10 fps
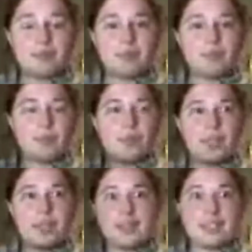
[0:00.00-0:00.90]
this
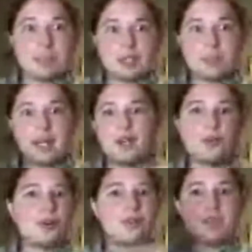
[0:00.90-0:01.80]
much money or
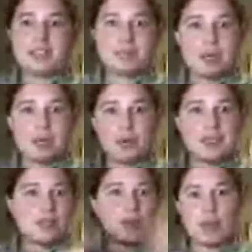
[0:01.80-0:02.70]
this many points, blah, blah,
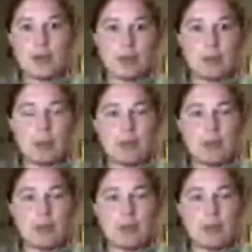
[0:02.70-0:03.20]
blah, blah, blah.